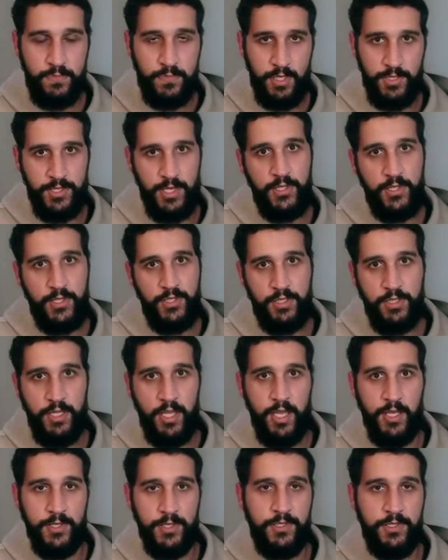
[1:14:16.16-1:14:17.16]
Essentially,
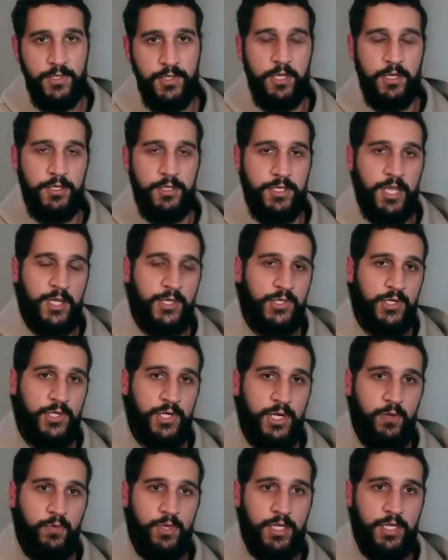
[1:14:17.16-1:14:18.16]
yes. Uh,
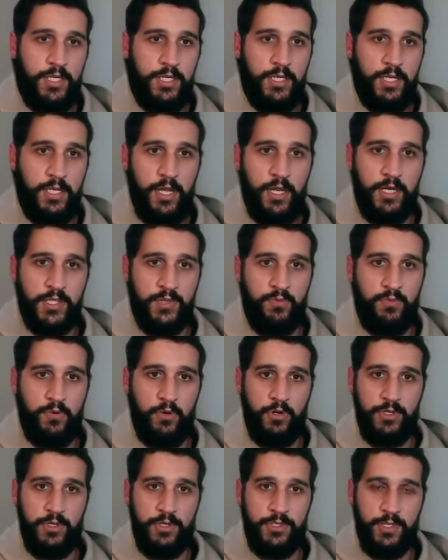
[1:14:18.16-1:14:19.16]
yesterday, we had
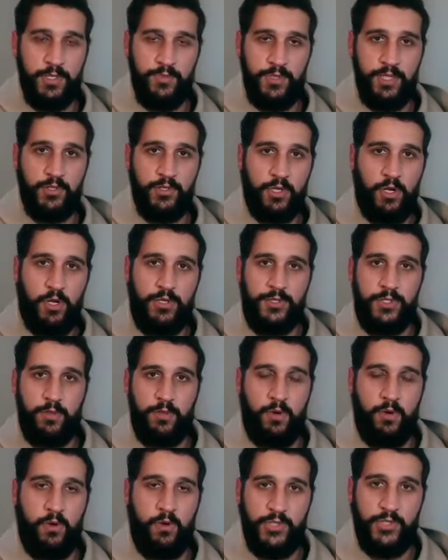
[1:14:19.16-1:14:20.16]
explored something that was called
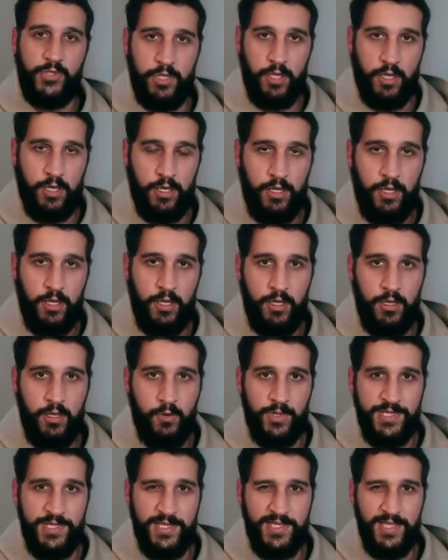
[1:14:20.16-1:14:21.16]
sankocha,
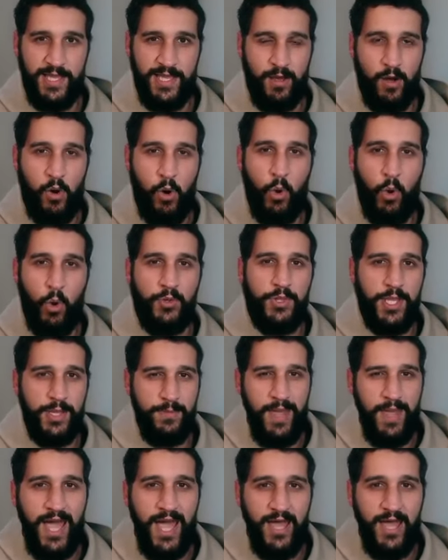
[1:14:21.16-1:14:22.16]
which is like a holding
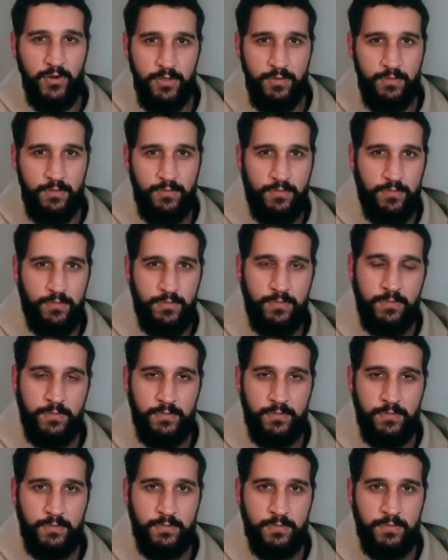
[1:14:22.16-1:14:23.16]
pattern.
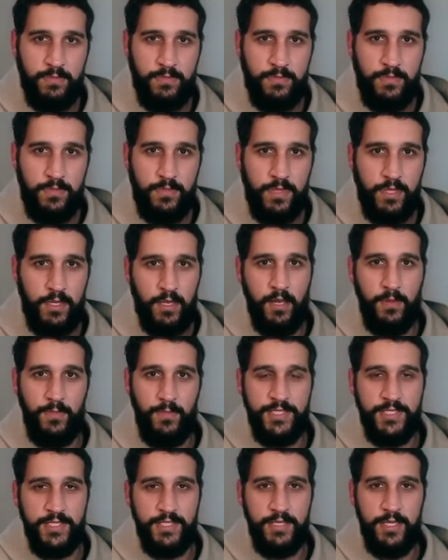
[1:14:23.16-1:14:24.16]
Um,
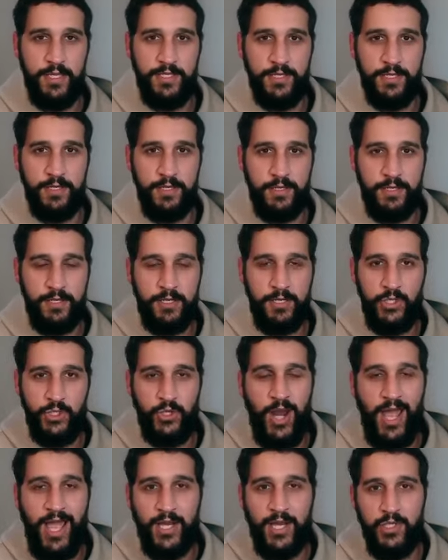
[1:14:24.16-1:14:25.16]
it's a it's a
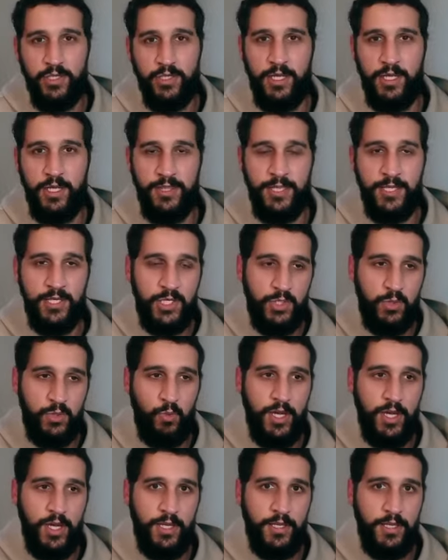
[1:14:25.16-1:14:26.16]
contraction, and this is
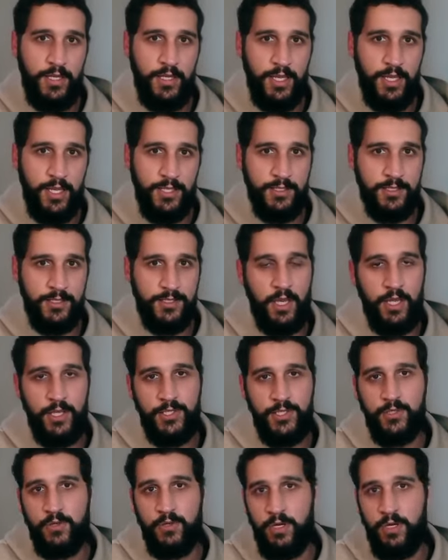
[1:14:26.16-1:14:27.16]
what in
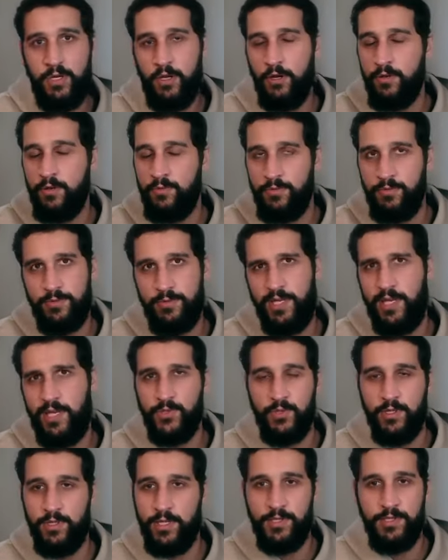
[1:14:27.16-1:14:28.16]
Sanskrit or
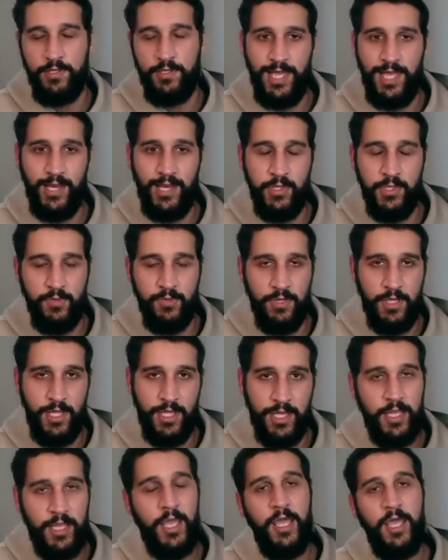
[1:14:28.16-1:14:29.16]
Sanskrit that's the language, but
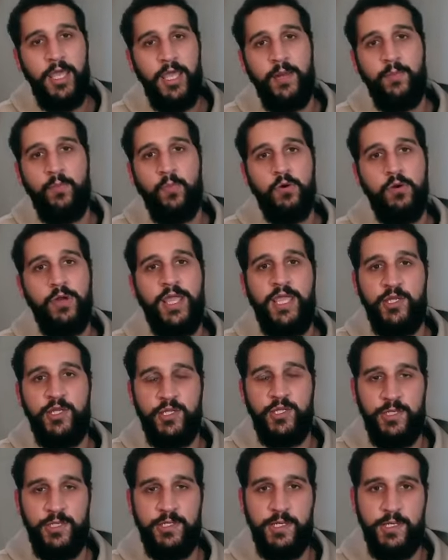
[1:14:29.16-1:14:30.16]
like in more
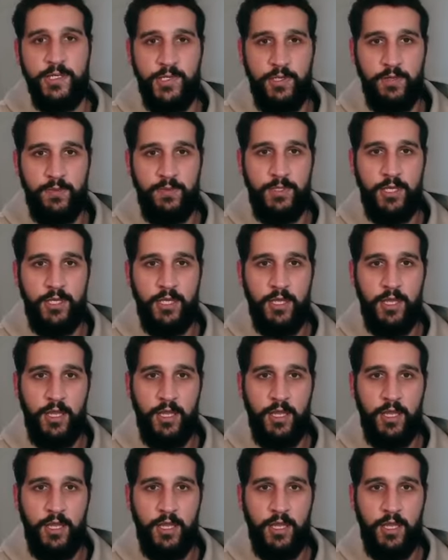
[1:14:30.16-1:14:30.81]
ancient systems,